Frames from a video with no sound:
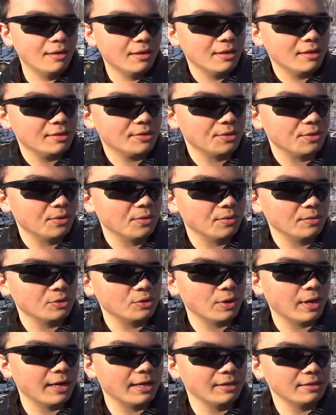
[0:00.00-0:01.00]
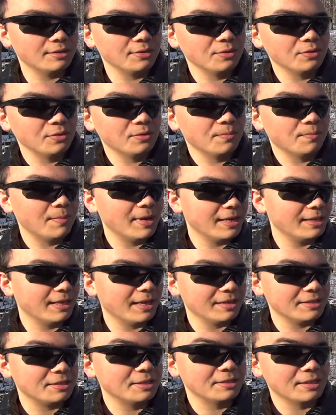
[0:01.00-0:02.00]
So trying to make
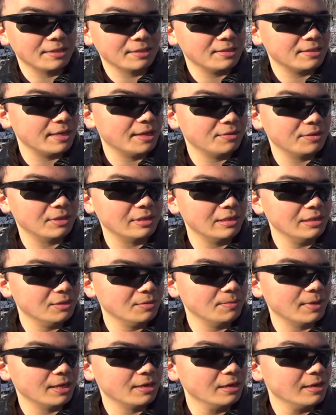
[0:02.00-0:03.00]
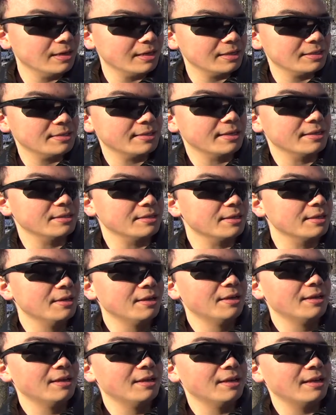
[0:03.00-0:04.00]
that sentence sound a little better, it says,
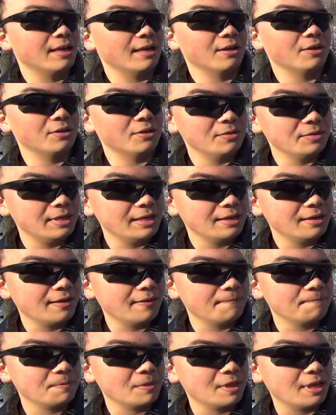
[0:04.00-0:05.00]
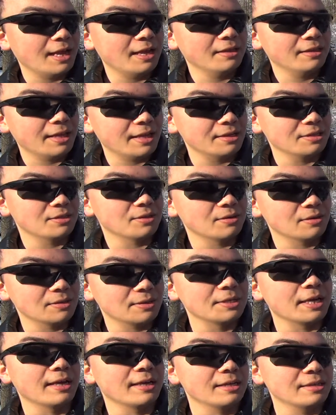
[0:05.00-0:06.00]
including a laser
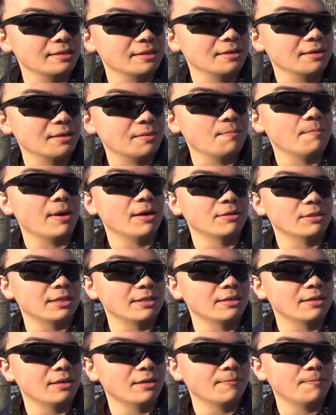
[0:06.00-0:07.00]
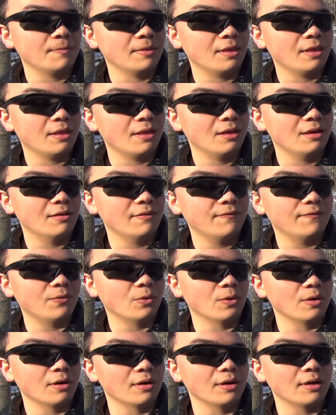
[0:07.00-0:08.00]
sight mounted
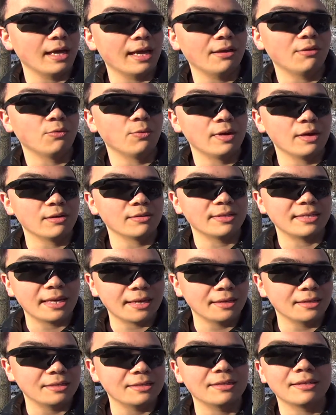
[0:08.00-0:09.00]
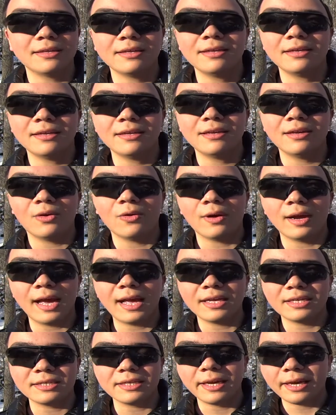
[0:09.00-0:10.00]
for a rear sight, or
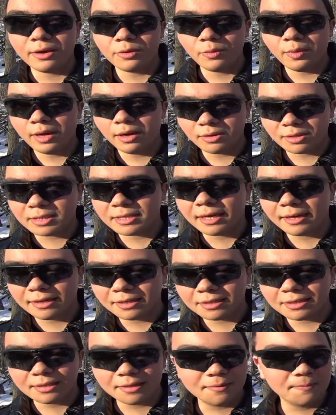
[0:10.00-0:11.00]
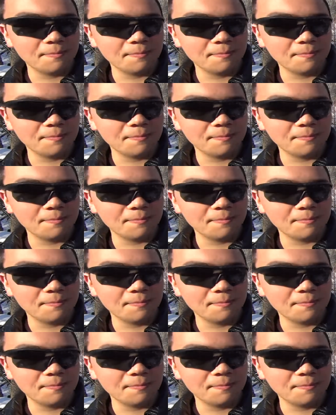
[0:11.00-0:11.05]
as a rear sight.